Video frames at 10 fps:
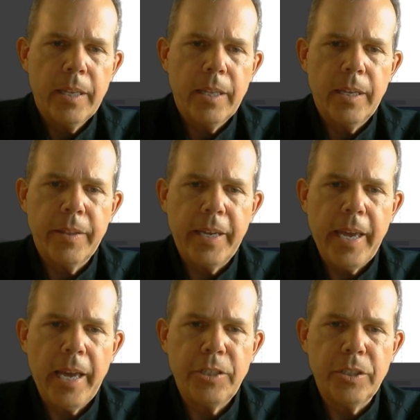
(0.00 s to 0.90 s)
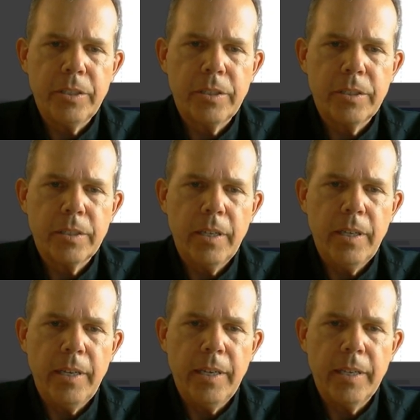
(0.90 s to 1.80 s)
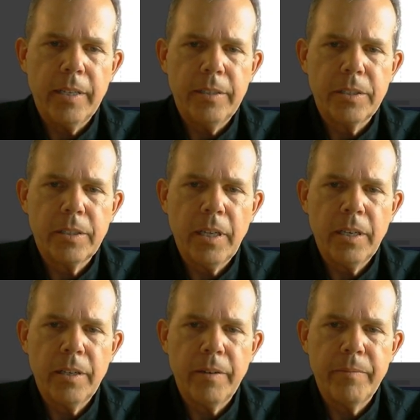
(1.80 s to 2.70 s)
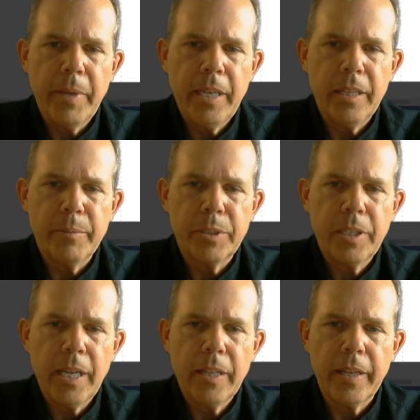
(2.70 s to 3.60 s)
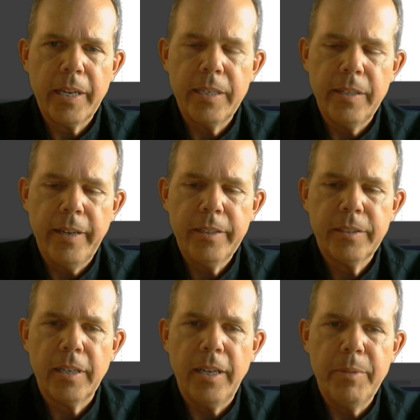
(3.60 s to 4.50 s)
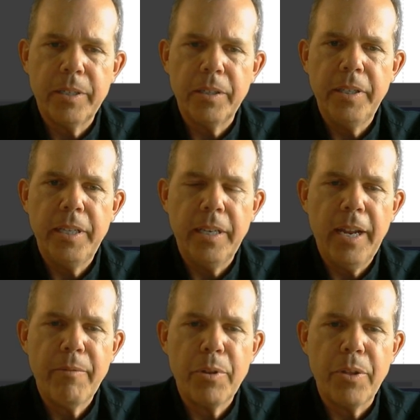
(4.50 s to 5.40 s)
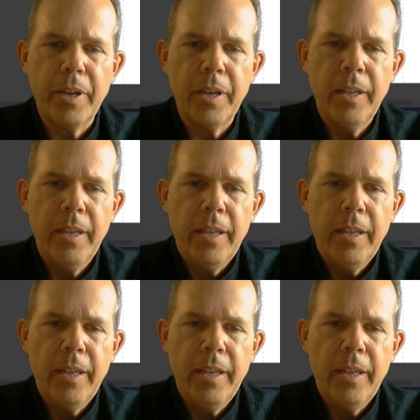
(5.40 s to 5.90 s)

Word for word: uh, the gadgets, and instead of making the mistake like I did last time and deleting everything,